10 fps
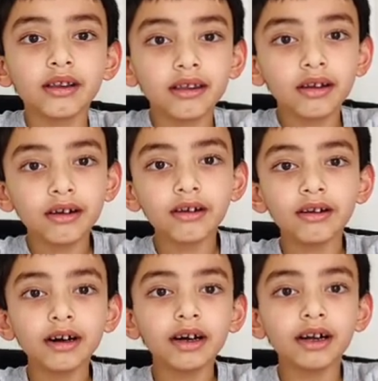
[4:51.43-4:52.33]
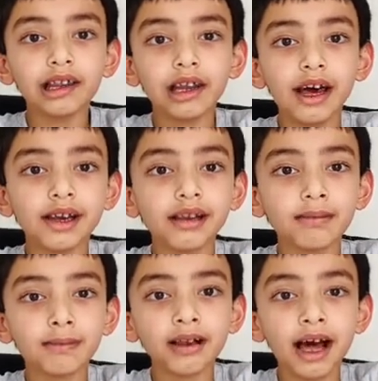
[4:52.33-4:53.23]
So let's
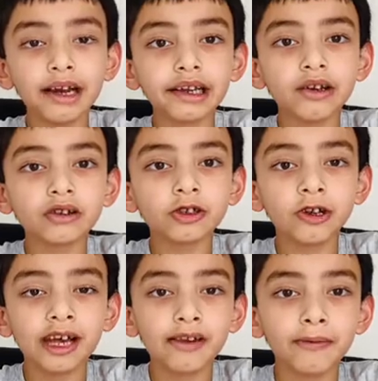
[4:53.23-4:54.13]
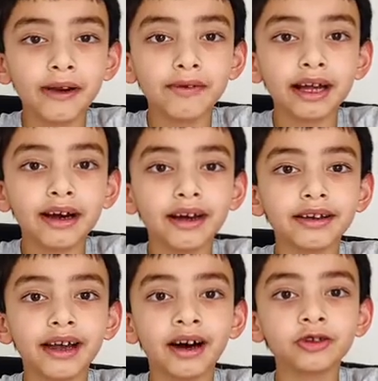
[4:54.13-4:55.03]
plant new trees when we cut
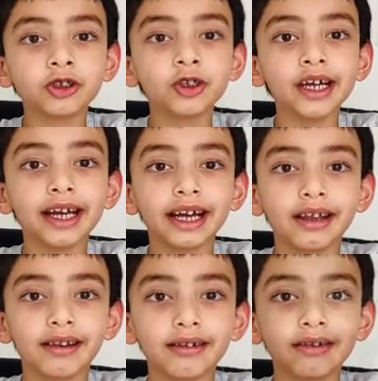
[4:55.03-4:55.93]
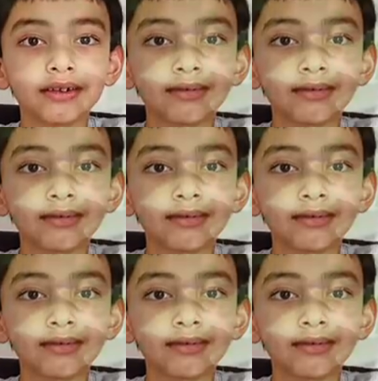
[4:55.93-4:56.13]
down trees.